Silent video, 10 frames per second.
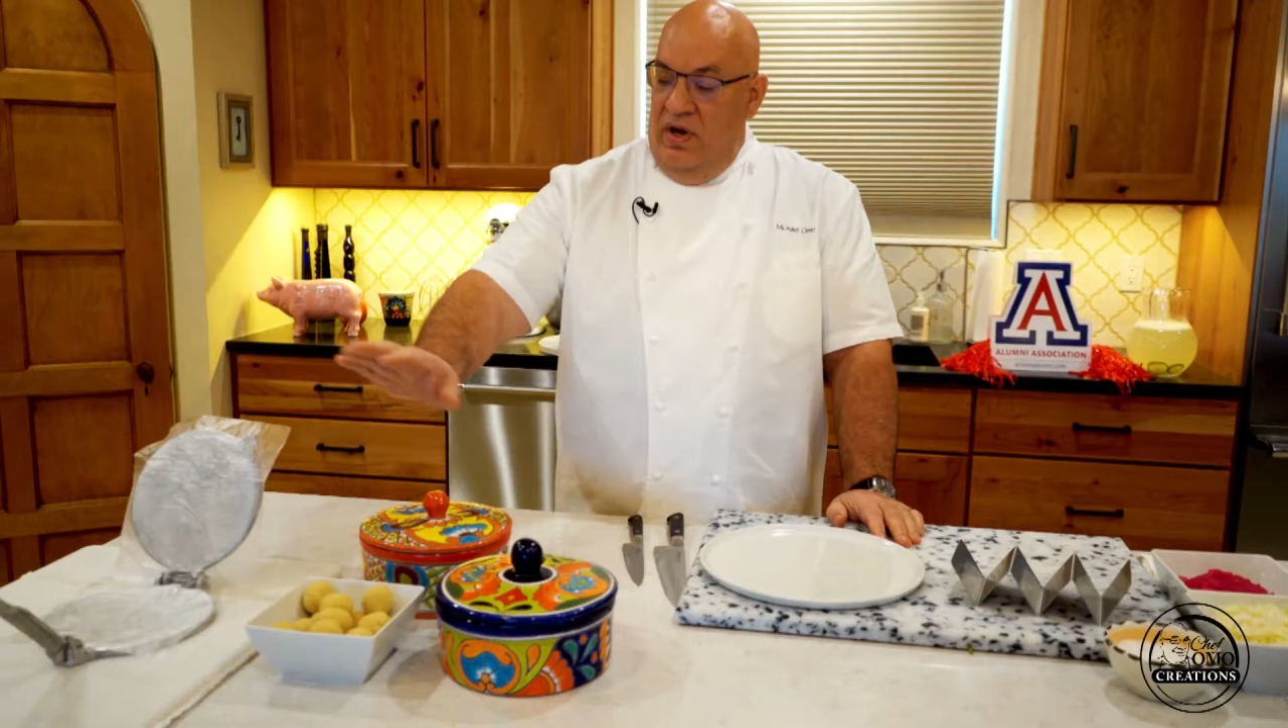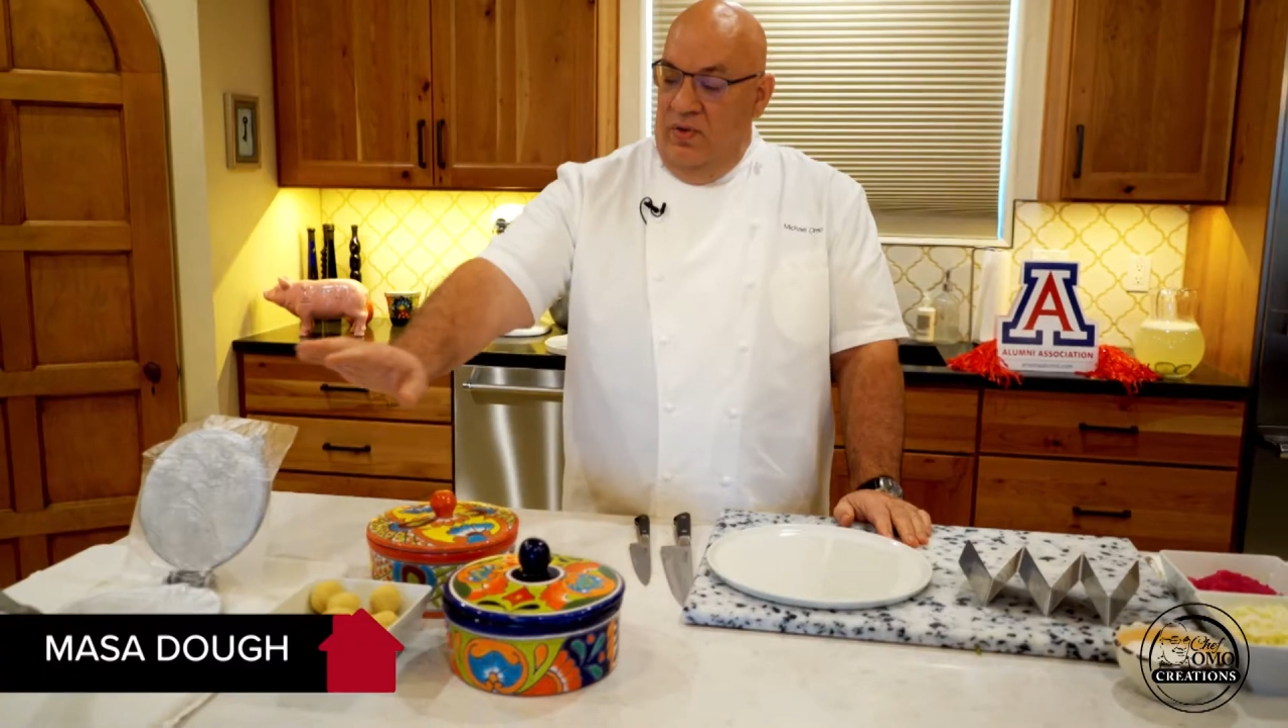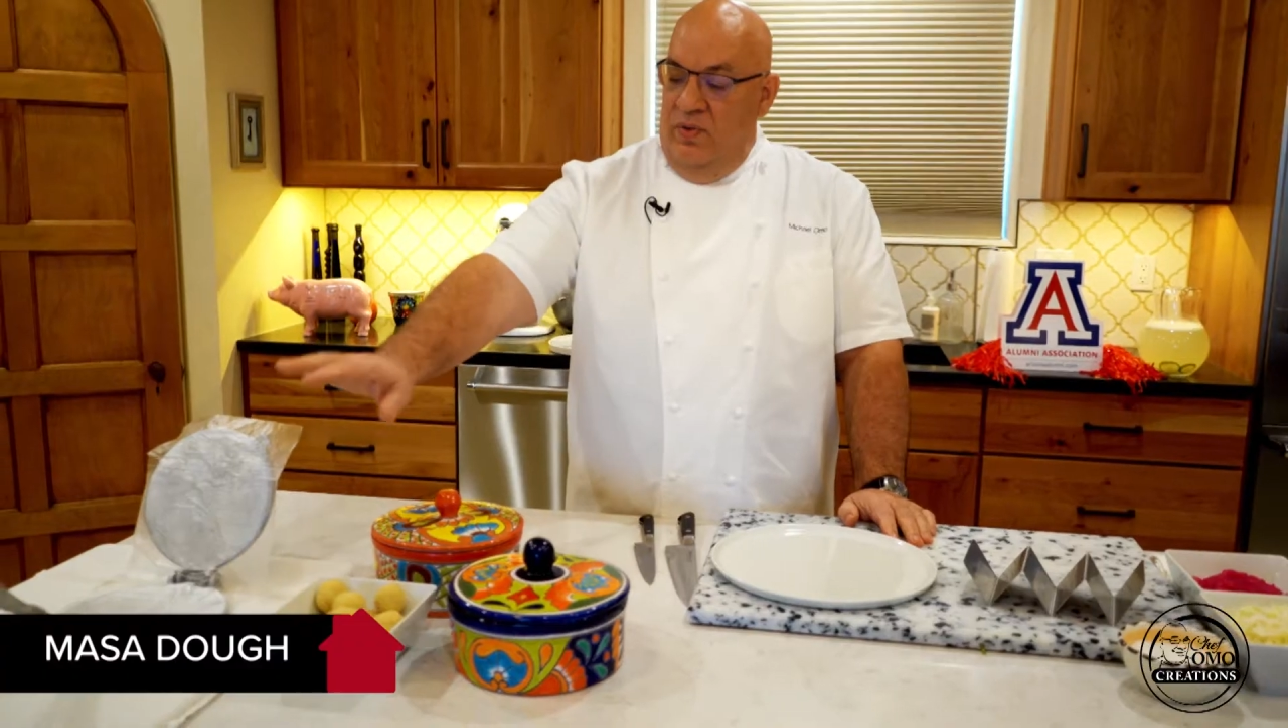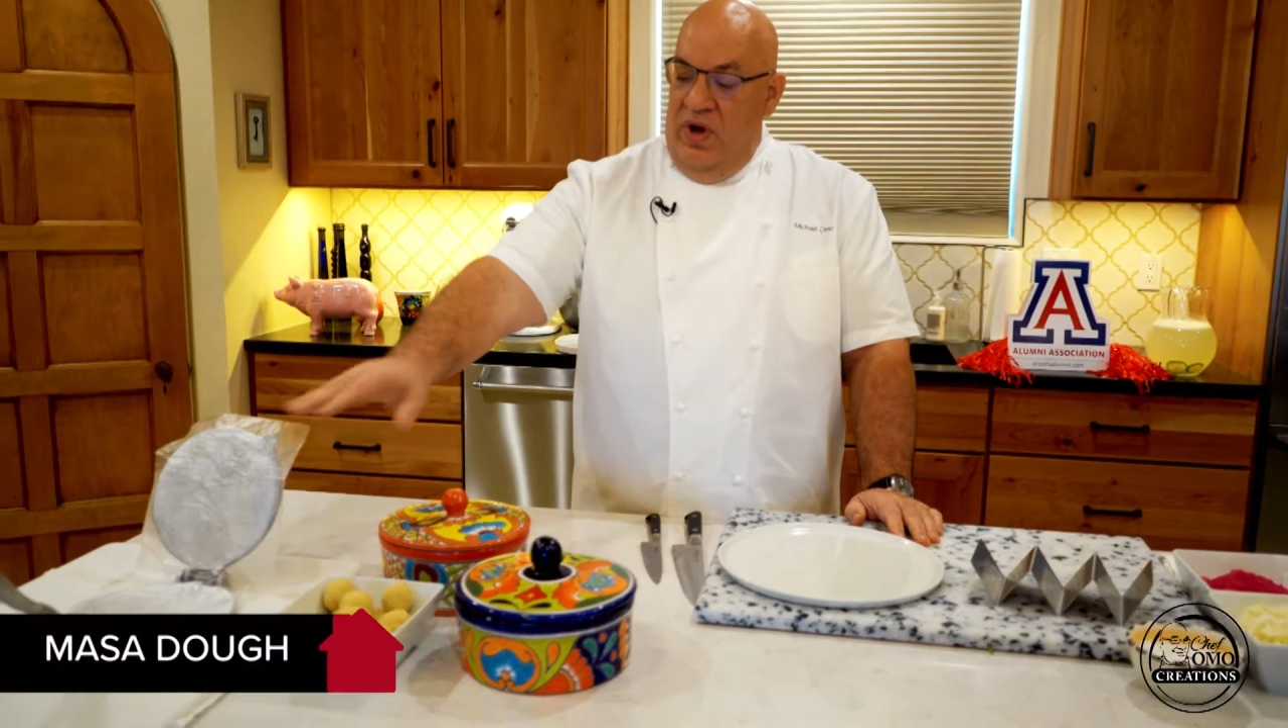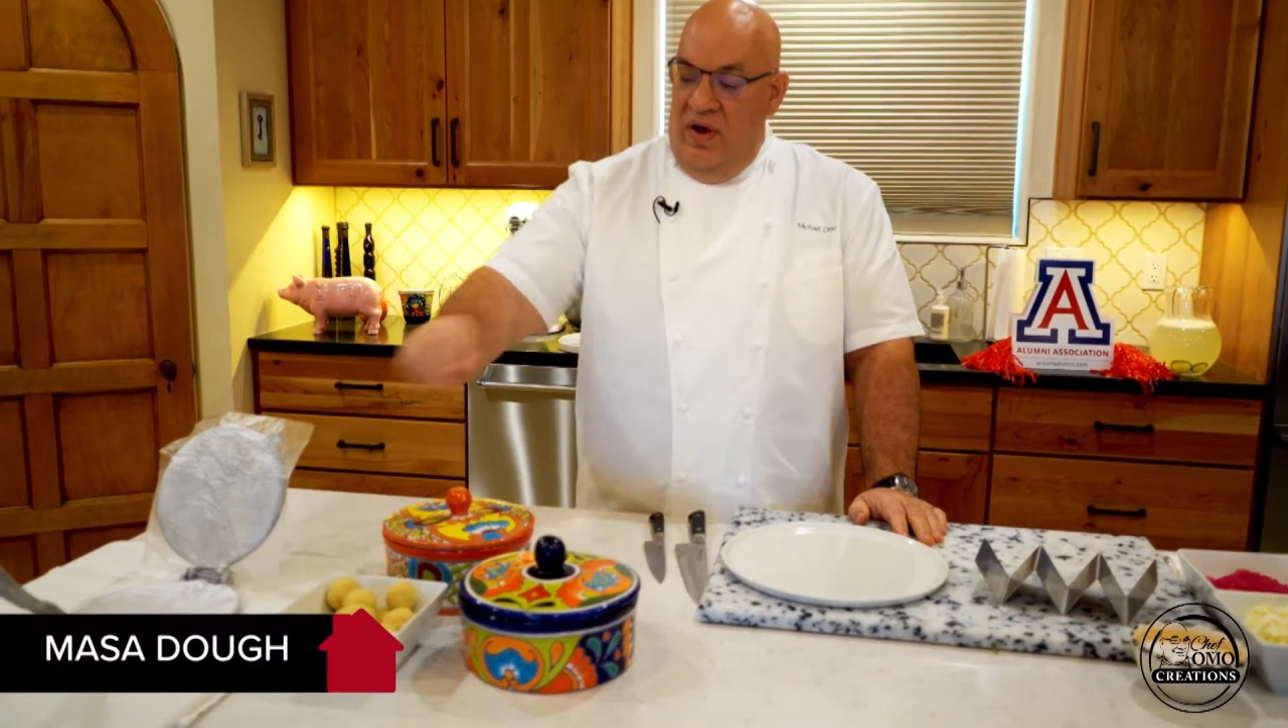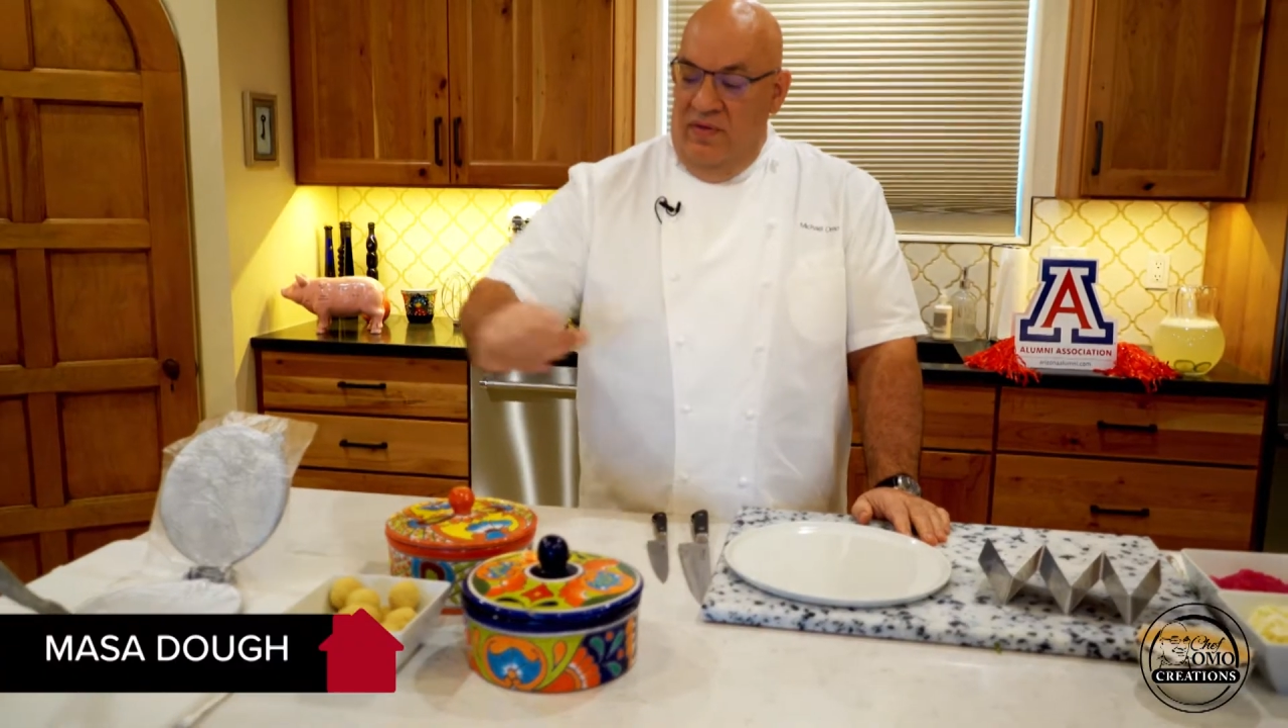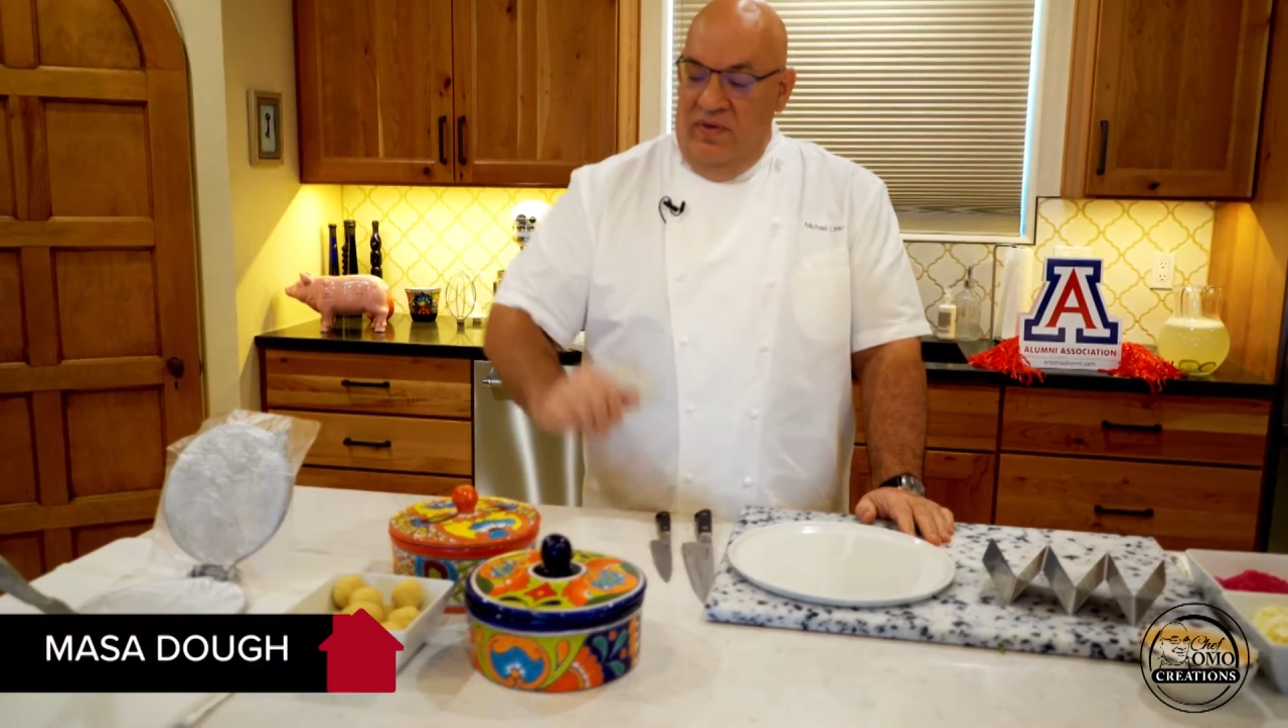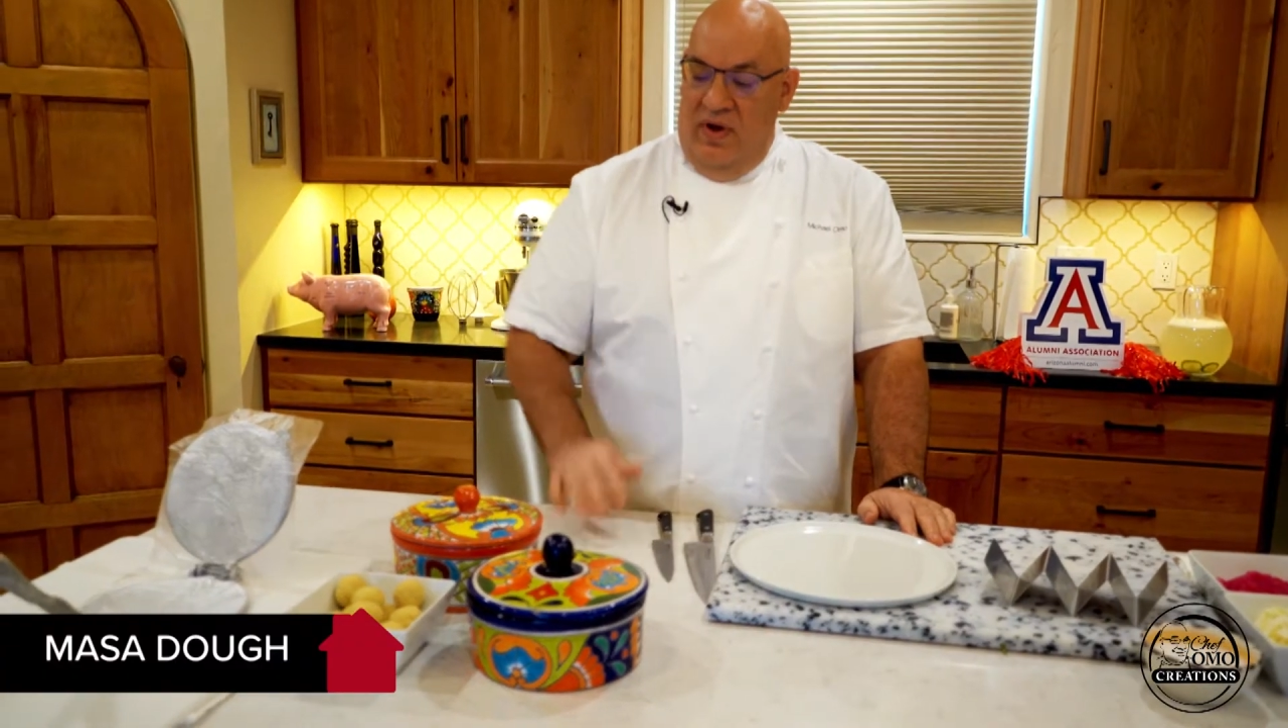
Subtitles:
we have